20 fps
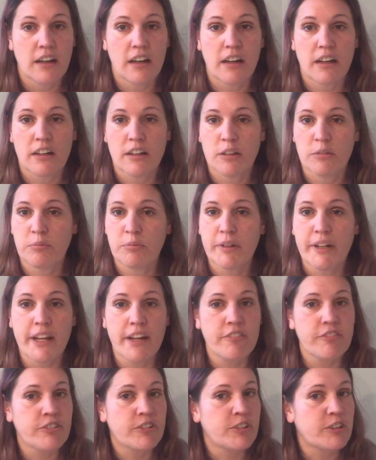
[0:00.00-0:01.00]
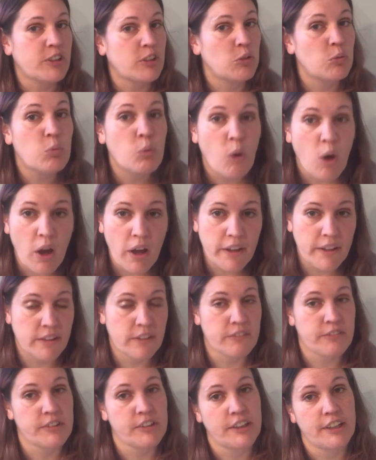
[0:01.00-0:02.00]
um, whatever you want in
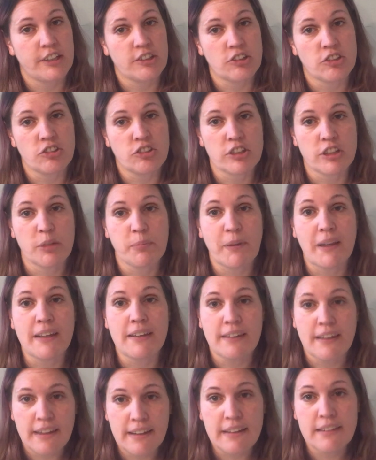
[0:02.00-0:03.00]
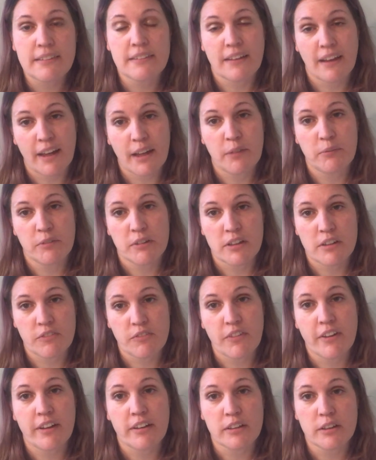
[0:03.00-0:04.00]
the relationship, it takes time to
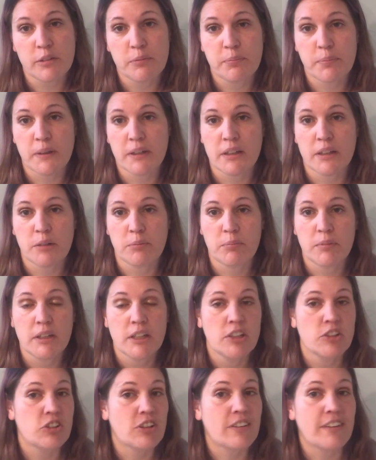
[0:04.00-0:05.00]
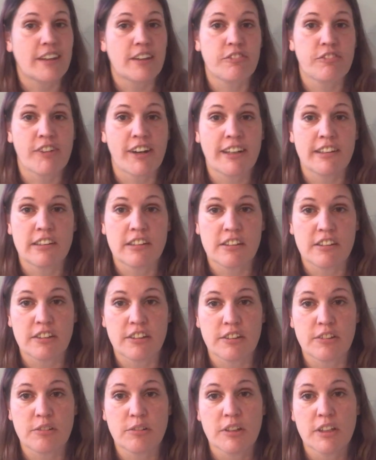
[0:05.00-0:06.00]
develop, um, just like friends do.